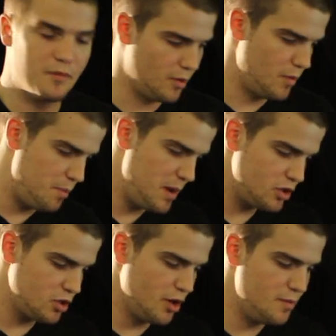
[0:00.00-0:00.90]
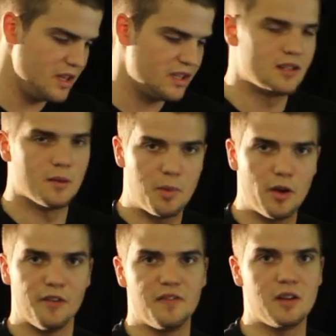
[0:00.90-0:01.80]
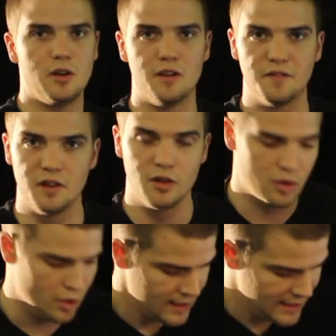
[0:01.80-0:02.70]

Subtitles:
from the bedroom, this is the perfect unit for you.